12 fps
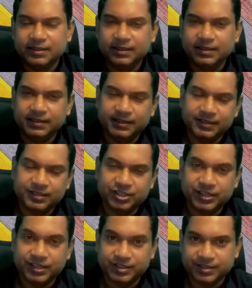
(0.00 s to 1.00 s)
It
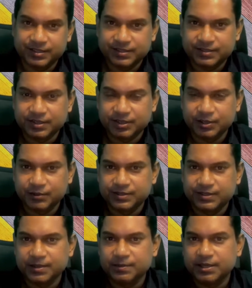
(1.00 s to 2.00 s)
changes,
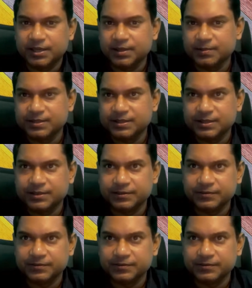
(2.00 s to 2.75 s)
sometimes the